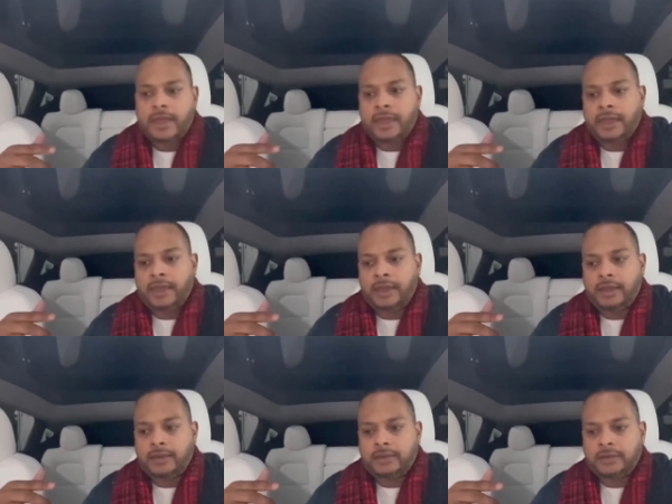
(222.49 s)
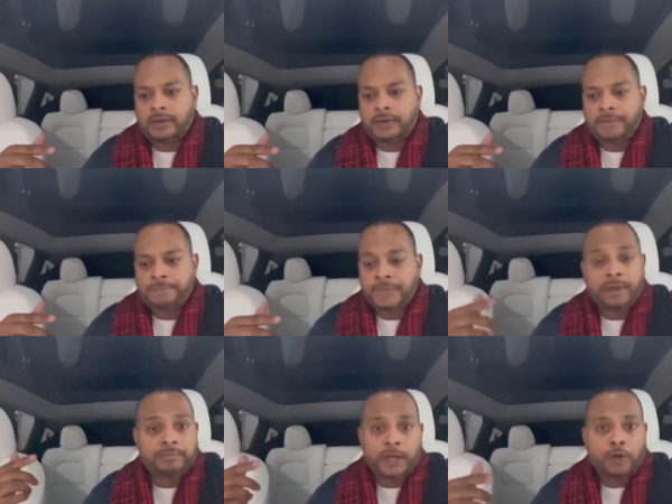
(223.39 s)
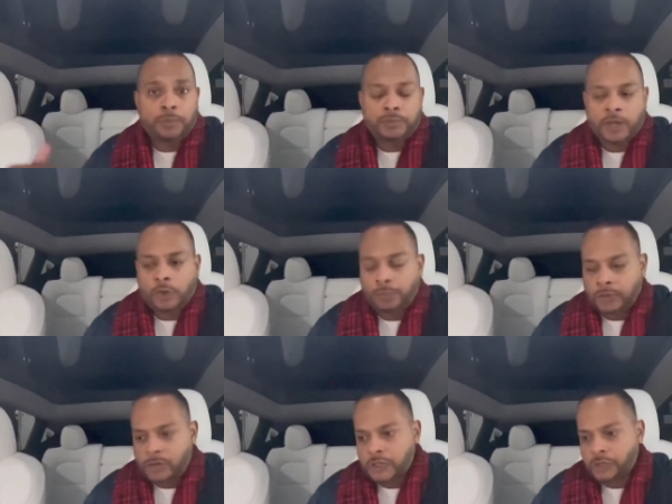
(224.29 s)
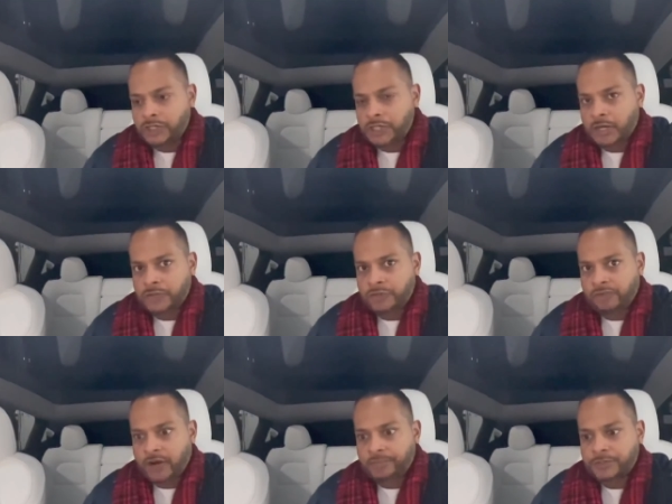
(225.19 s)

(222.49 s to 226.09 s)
and, um, yeah, I hope, I hope you're enjoying the channel so far.